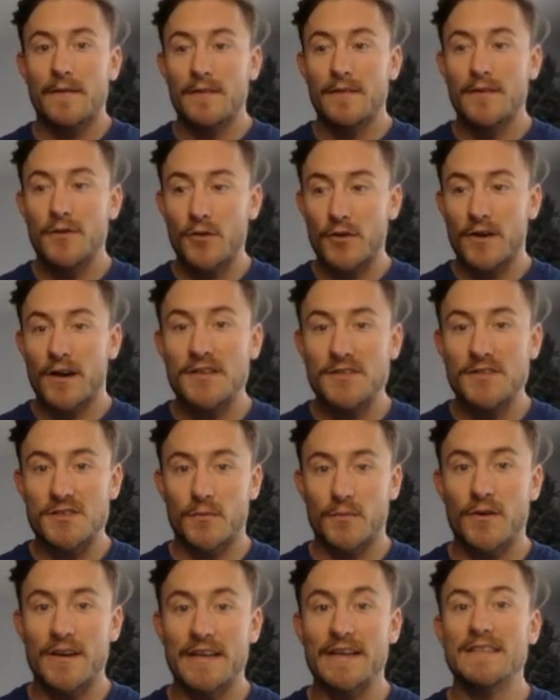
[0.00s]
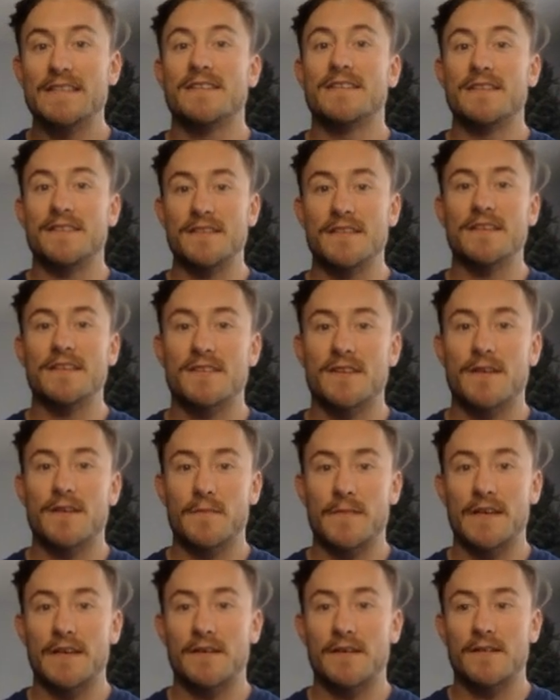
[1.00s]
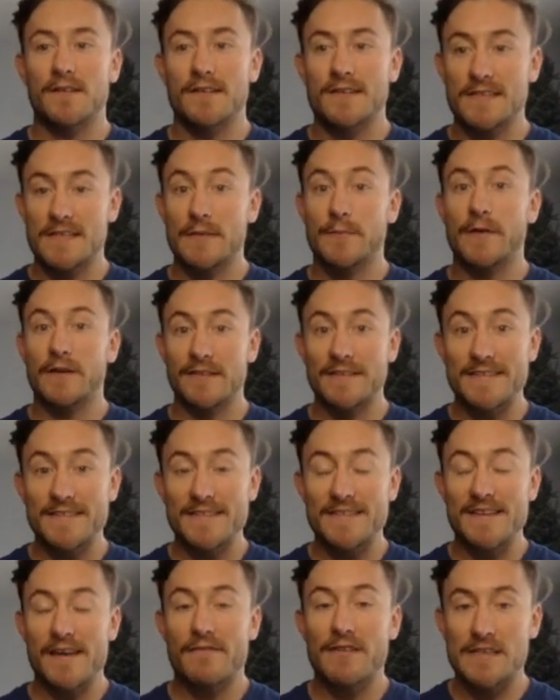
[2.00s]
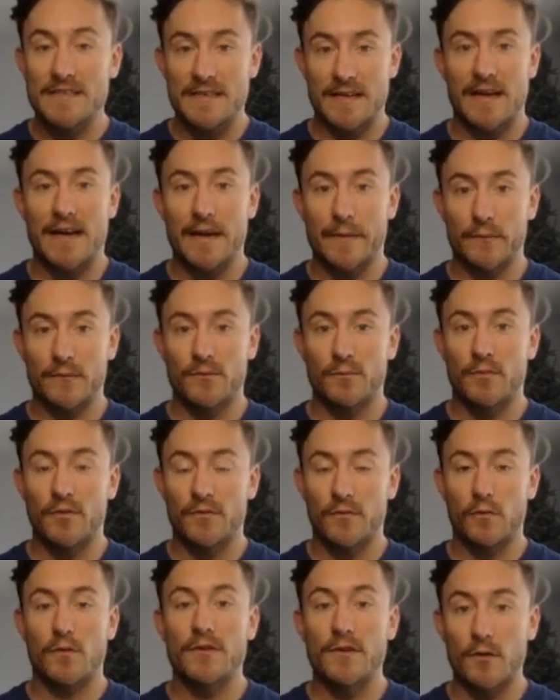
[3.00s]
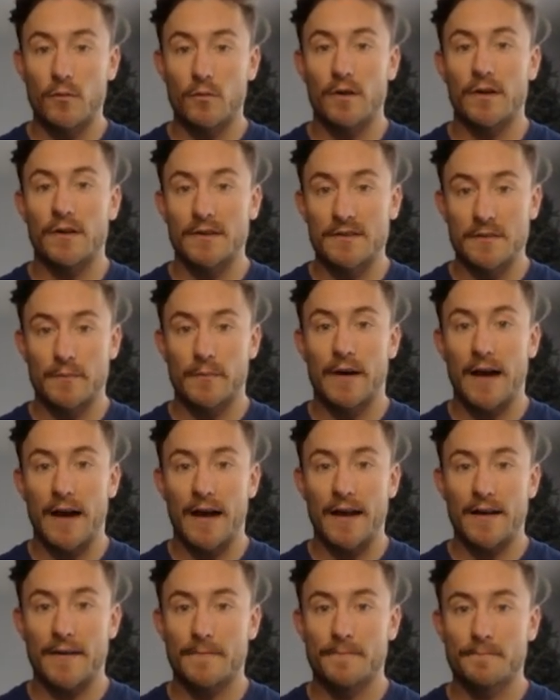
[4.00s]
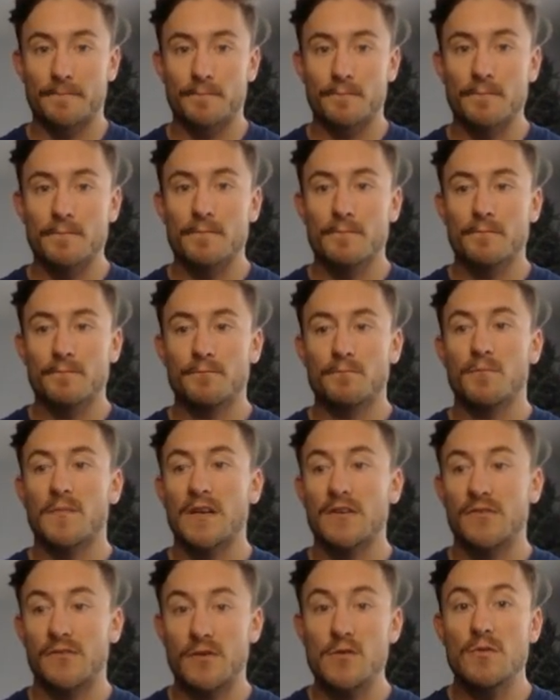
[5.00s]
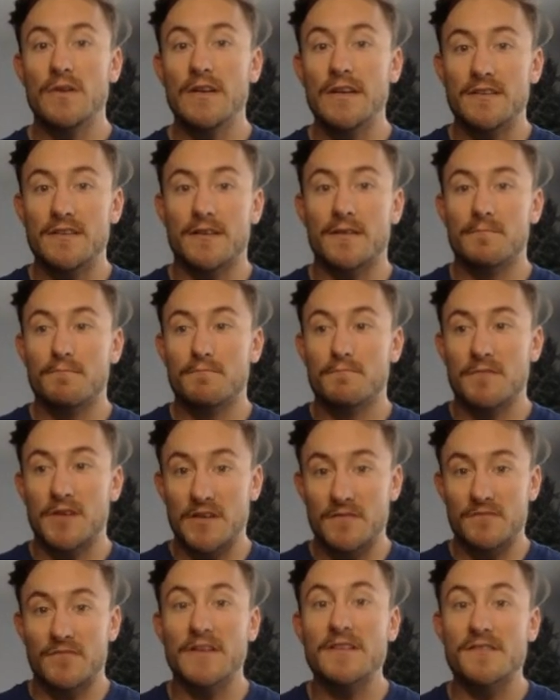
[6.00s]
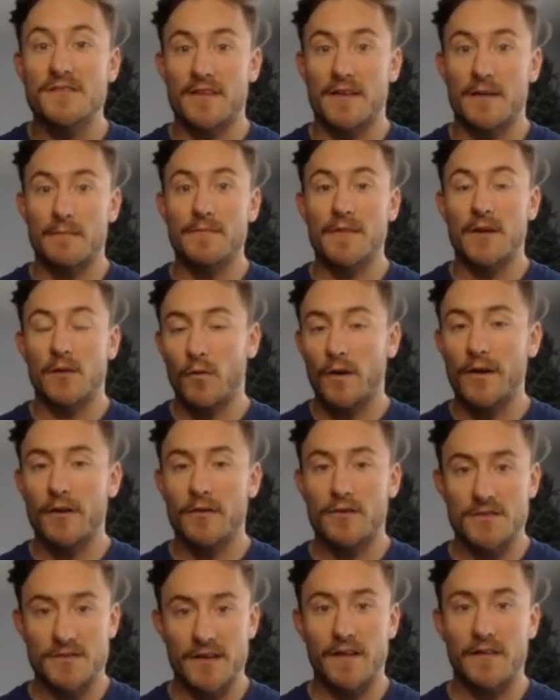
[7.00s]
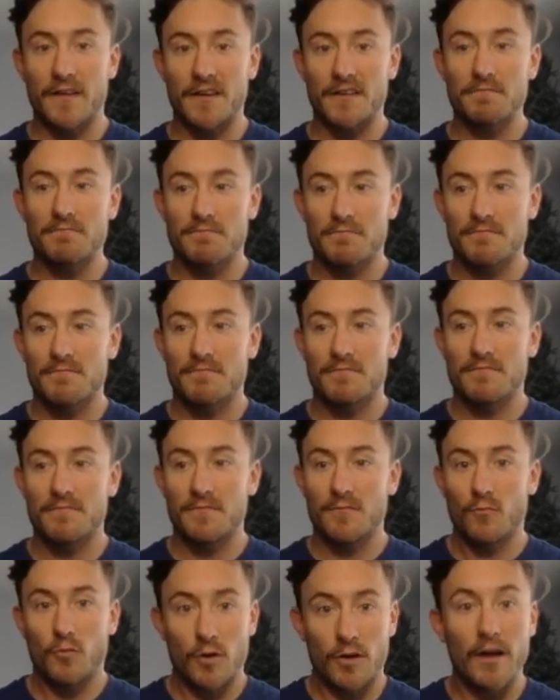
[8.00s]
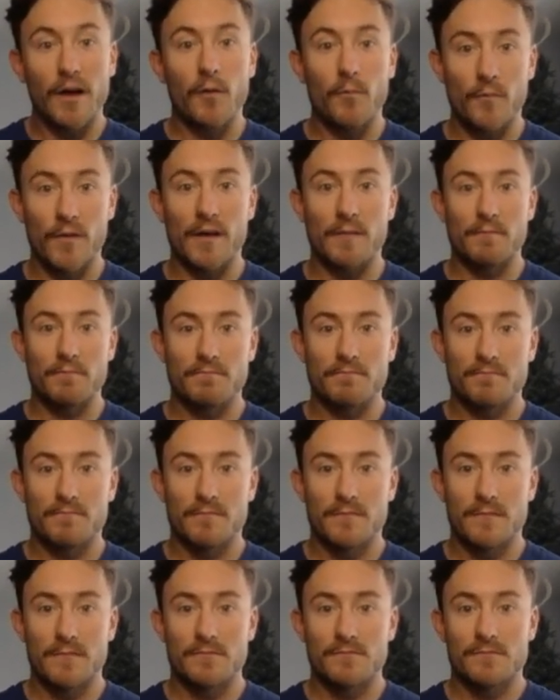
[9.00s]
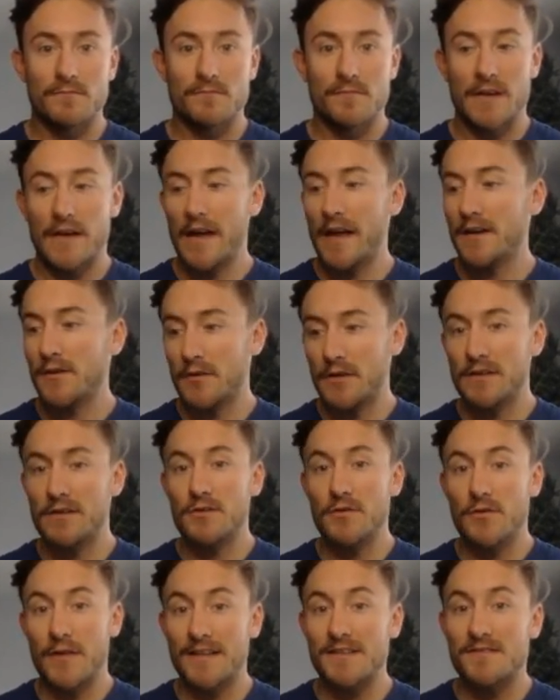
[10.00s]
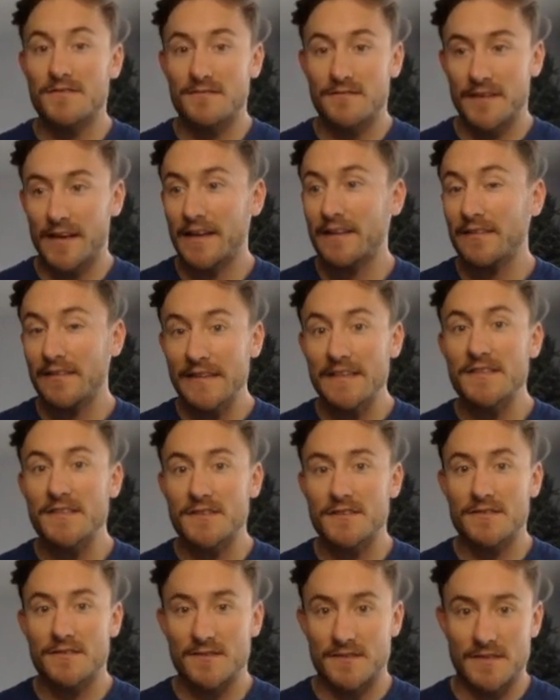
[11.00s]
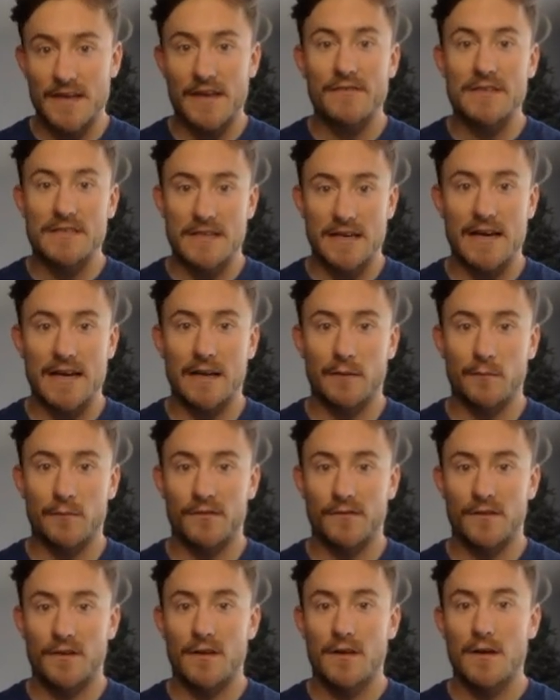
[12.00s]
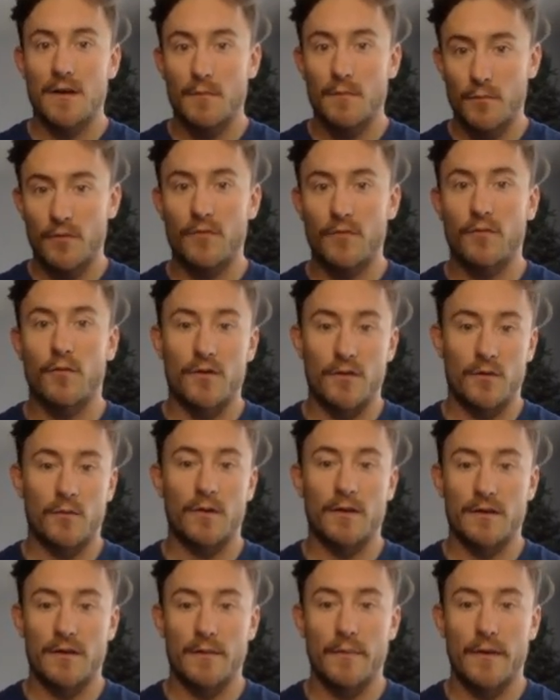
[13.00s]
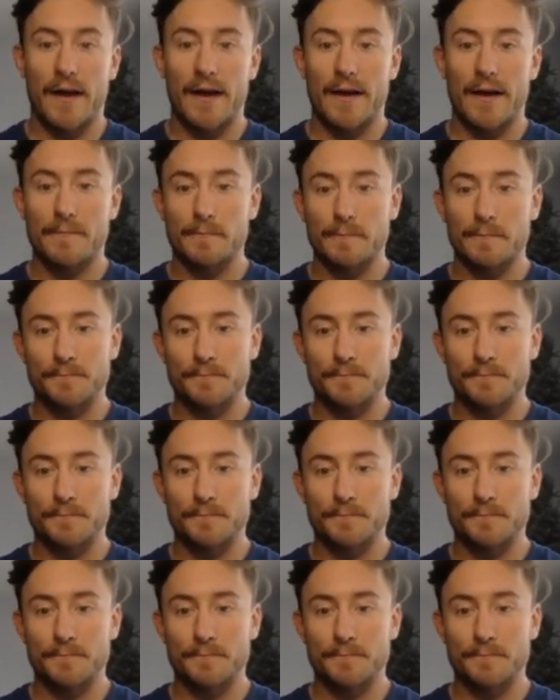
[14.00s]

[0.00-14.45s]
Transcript: Your customer needs to see something typically 7 times before they're willing to buy. So you need to convince them that what you're selling will help them. And you need to do that at least 7 times before they're willing to buy.